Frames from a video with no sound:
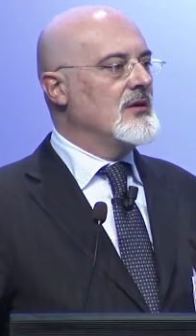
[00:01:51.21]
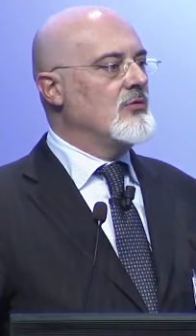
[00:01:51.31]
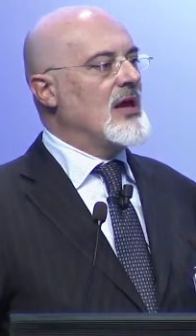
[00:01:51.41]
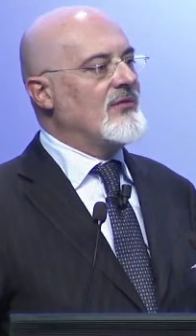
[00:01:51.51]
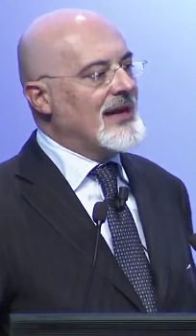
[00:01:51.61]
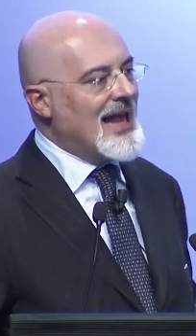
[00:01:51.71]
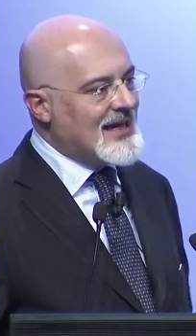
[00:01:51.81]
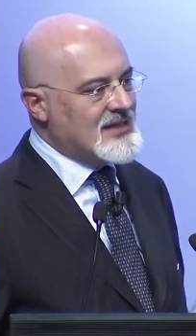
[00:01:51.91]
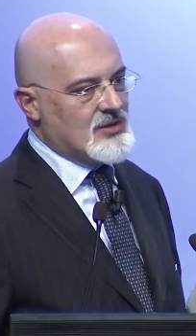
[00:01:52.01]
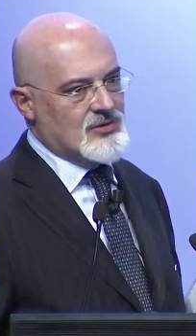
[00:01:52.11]
we have a
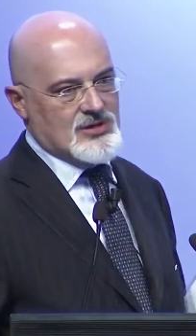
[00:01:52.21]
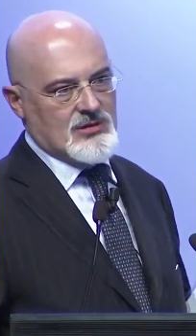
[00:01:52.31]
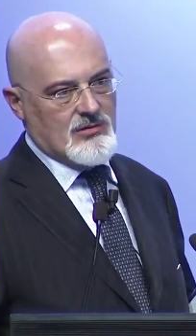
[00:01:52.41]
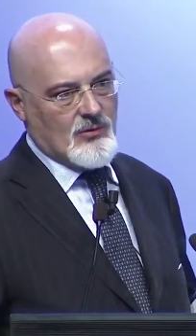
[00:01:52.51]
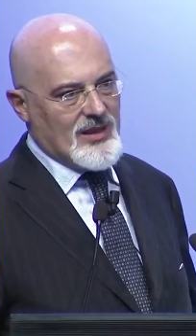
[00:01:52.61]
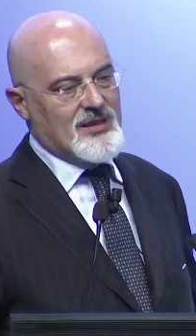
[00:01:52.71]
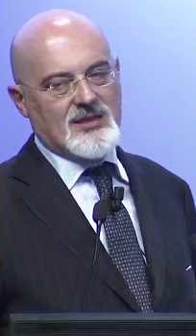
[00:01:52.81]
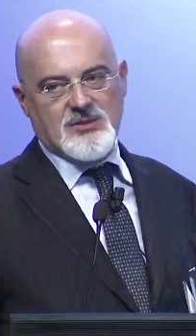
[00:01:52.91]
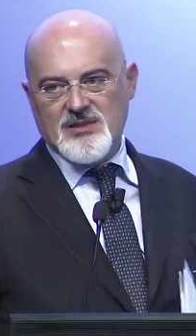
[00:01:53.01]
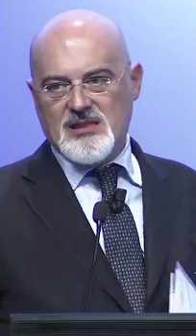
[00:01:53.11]
nexus with a
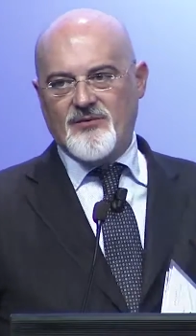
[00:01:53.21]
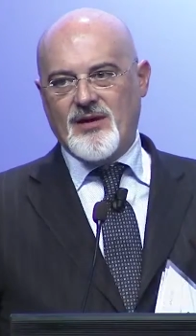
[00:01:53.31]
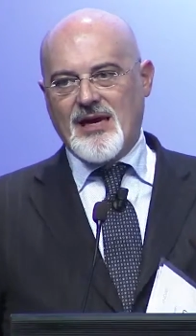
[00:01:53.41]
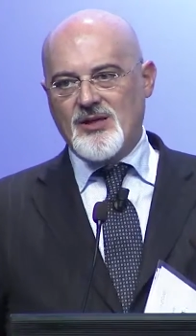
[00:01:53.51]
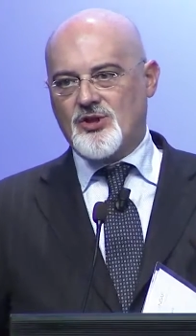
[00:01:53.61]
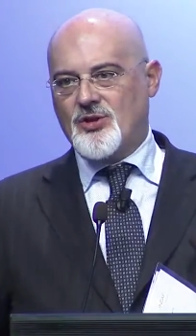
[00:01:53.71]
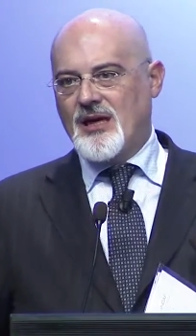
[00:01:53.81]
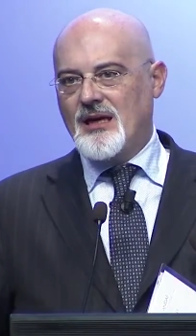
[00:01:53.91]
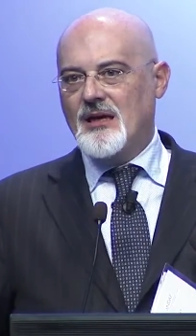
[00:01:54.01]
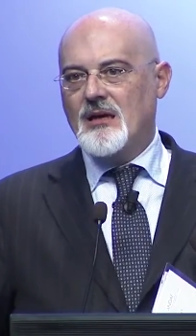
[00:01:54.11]
specific
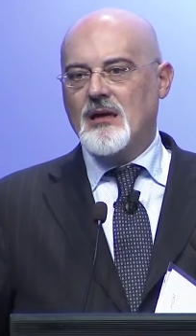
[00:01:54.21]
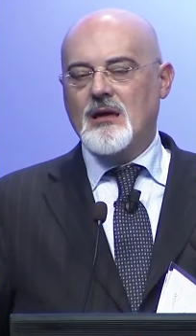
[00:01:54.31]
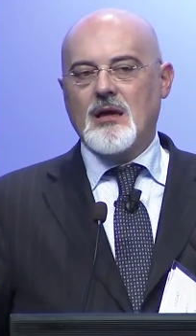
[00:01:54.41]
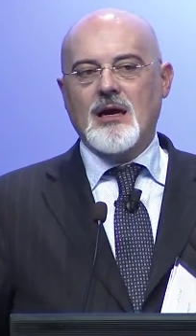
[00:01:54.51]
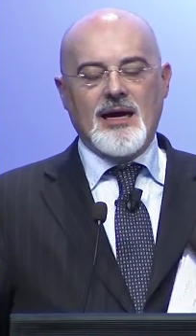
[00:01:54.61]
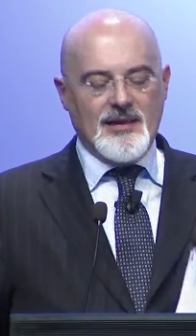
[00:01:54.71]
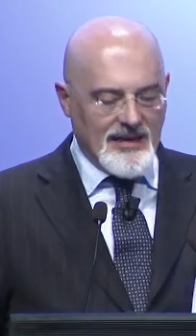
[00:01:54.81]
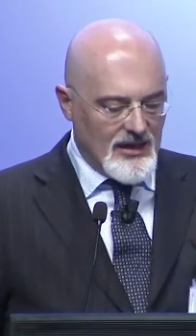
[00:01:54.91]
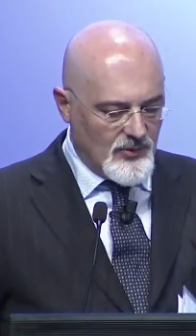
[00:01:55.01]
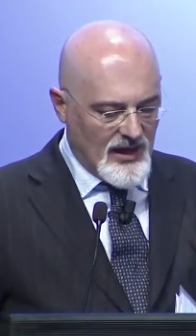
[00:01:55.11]
country, and
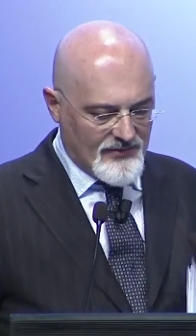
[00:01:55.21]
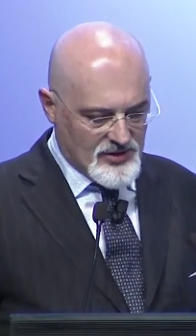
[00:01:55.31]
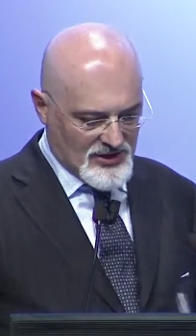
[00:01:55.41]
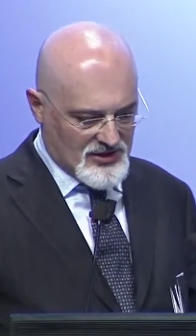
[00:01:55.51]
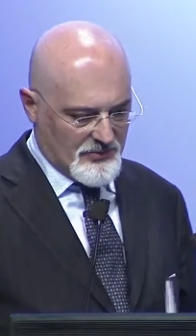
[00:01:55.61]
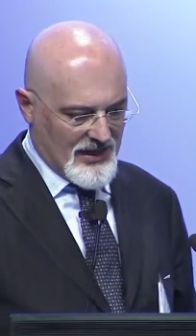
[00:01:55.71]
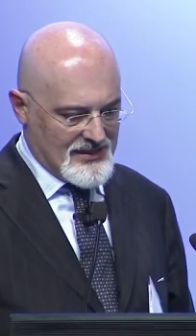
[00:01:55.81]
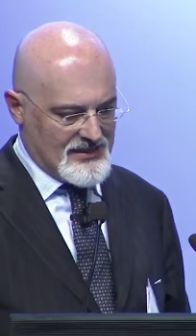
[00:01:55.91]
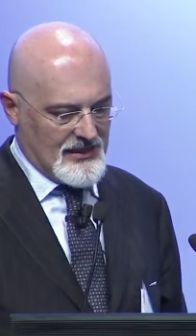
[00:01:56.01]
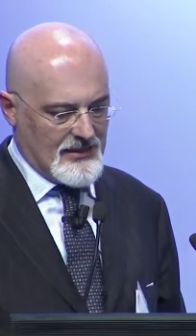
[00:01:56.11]
then we have transfer
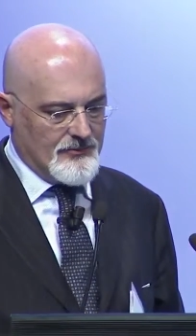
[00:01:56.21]
pricing.